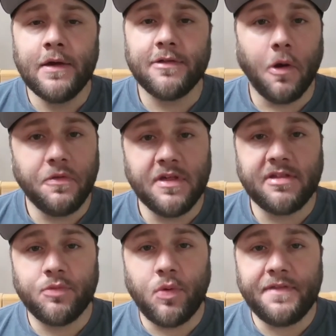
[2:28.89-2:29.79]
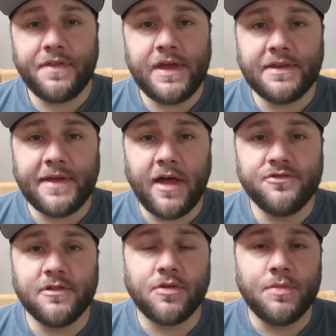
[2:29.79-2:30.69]
So this is what the
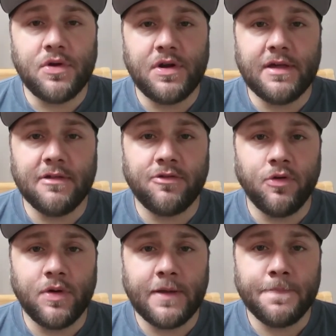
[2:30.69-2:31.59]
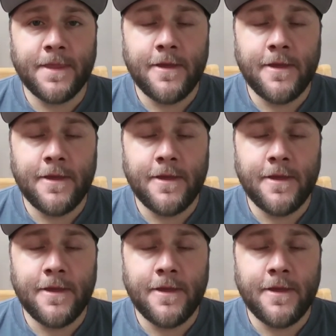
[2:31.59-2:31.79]
intelligence community is doing.